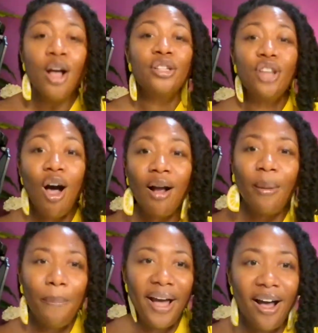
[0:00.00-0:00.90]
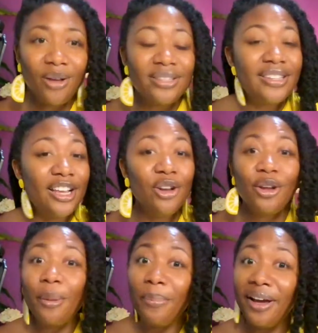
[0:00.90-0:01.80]
Talk about sitting on
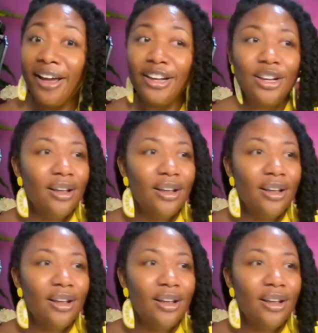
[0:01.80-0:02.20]
your butt,